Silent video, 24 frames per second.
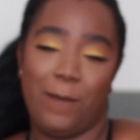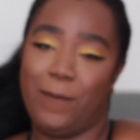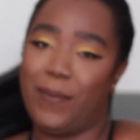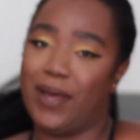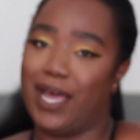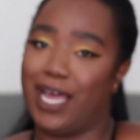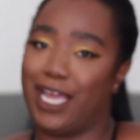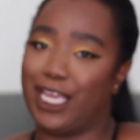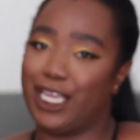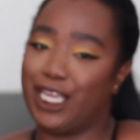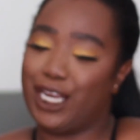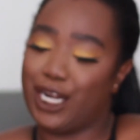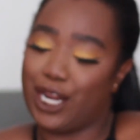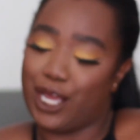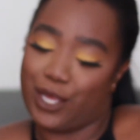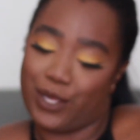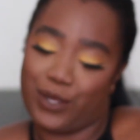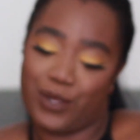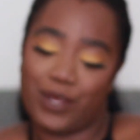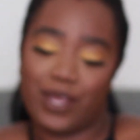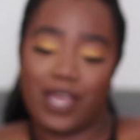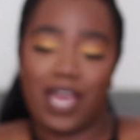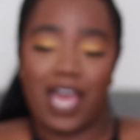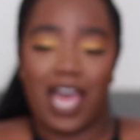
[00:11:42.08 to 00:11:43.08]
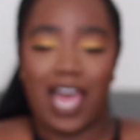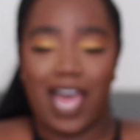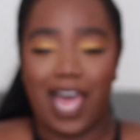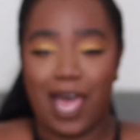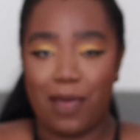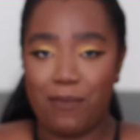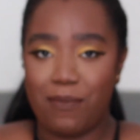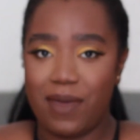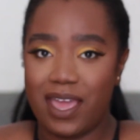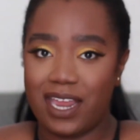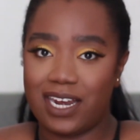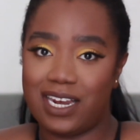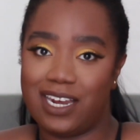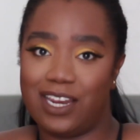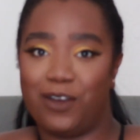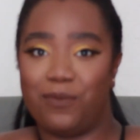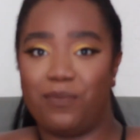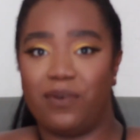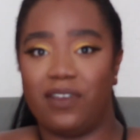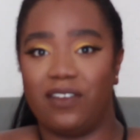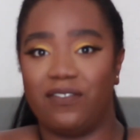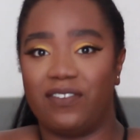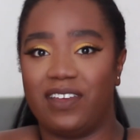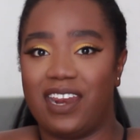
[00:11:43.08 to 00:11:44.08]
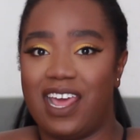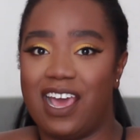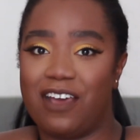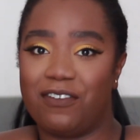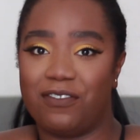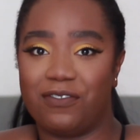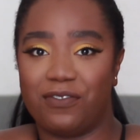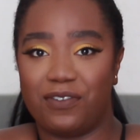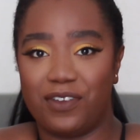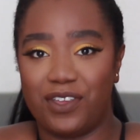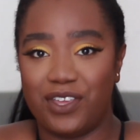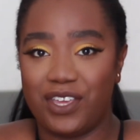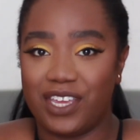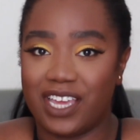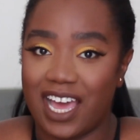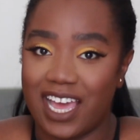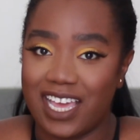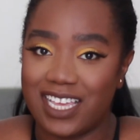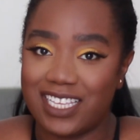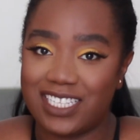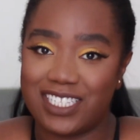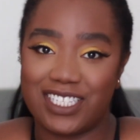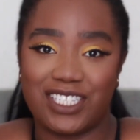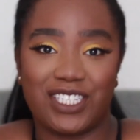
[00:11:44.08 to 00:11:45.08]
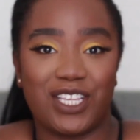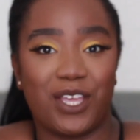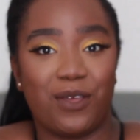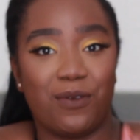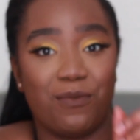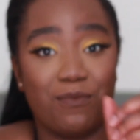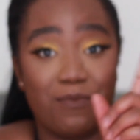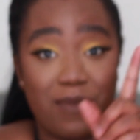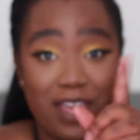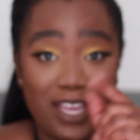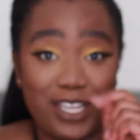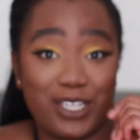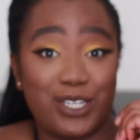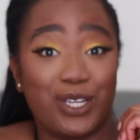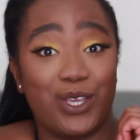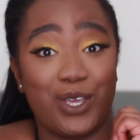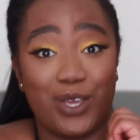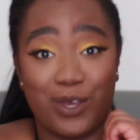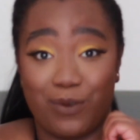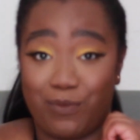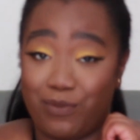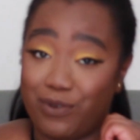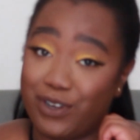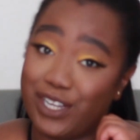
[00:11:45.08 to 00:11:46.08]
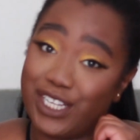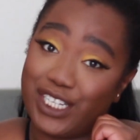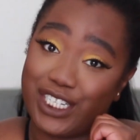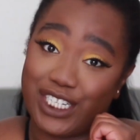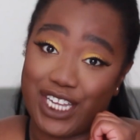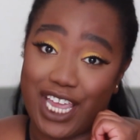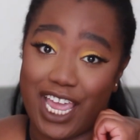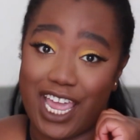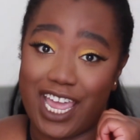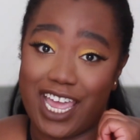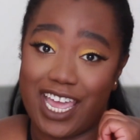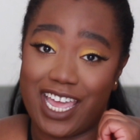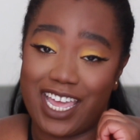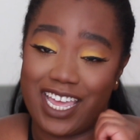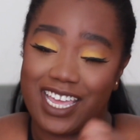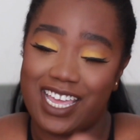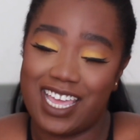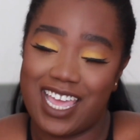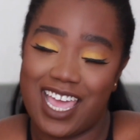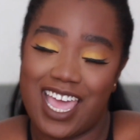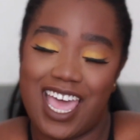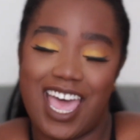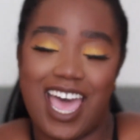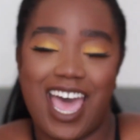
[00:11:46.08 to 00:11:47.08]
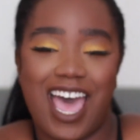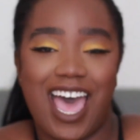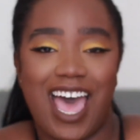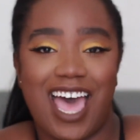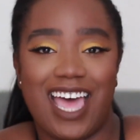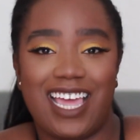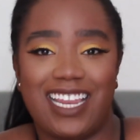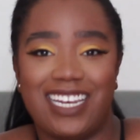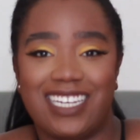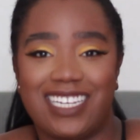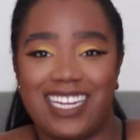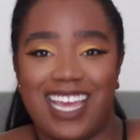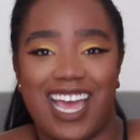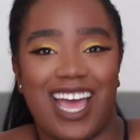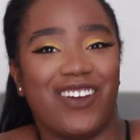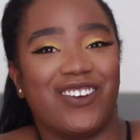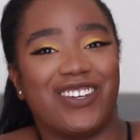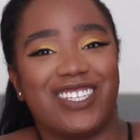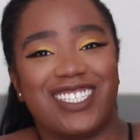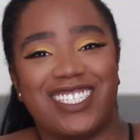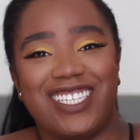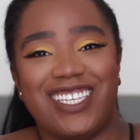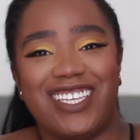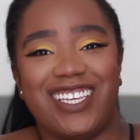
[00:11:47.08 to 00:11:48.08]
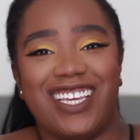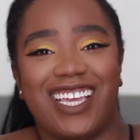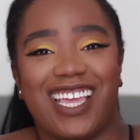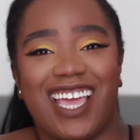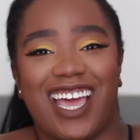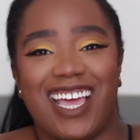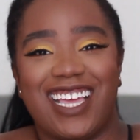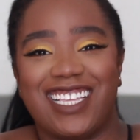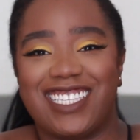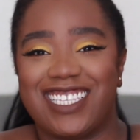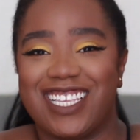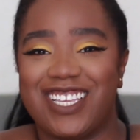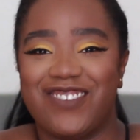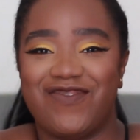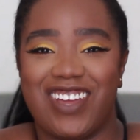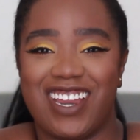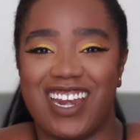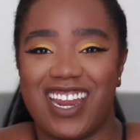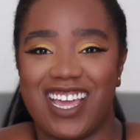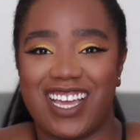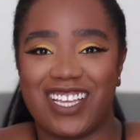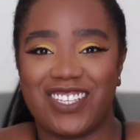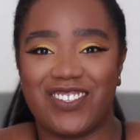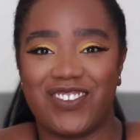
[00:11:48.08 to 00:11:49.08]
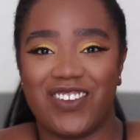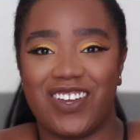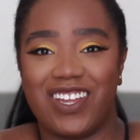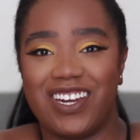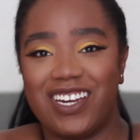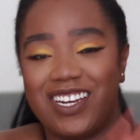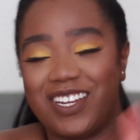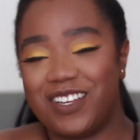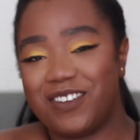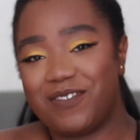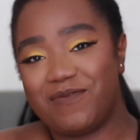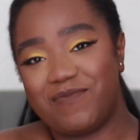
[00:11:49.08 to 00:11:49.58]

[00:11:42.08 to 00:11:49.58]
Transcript: But, you know, I made a little bit of an effort, you guys. So make sure you appreciate it. And I will see you guys in my next one.